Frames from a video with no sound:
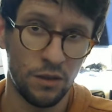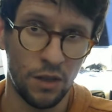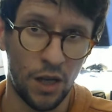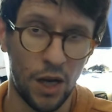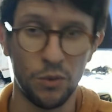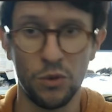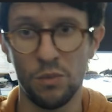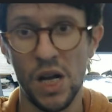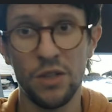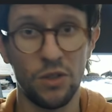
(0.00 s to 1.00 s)
how to
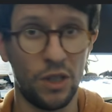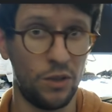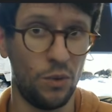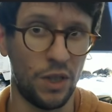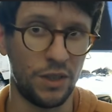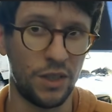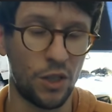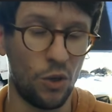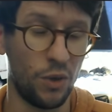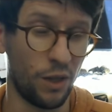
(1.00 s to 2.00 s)
manually do that
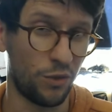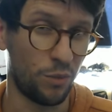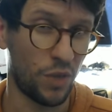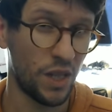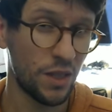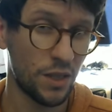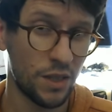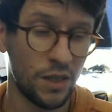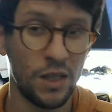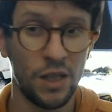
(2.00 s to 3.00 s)
decoding of the bytes.
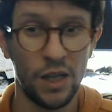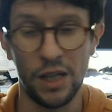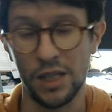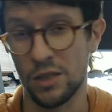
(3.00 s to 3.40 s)
And that's